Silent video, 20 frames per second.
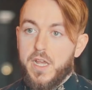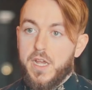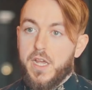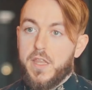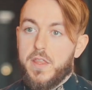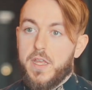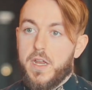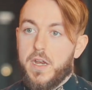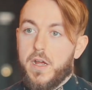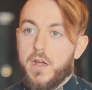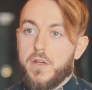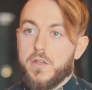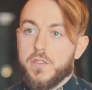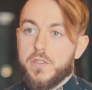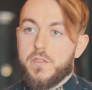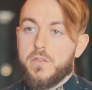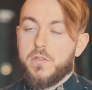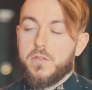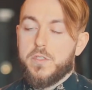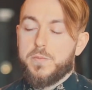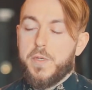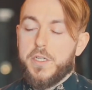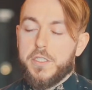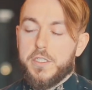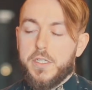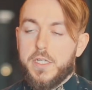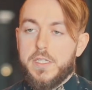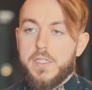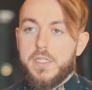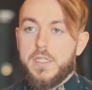and then I also
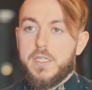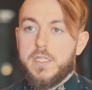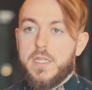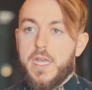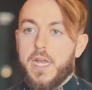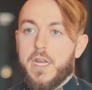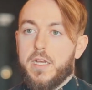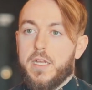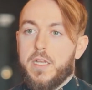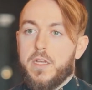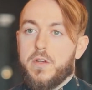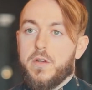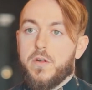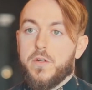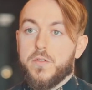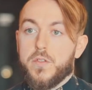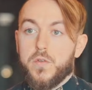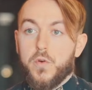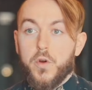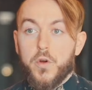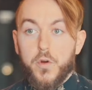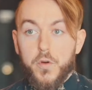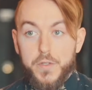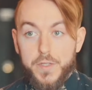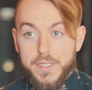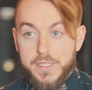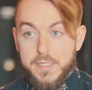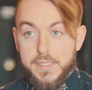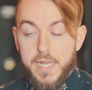specialize in a technique called torque release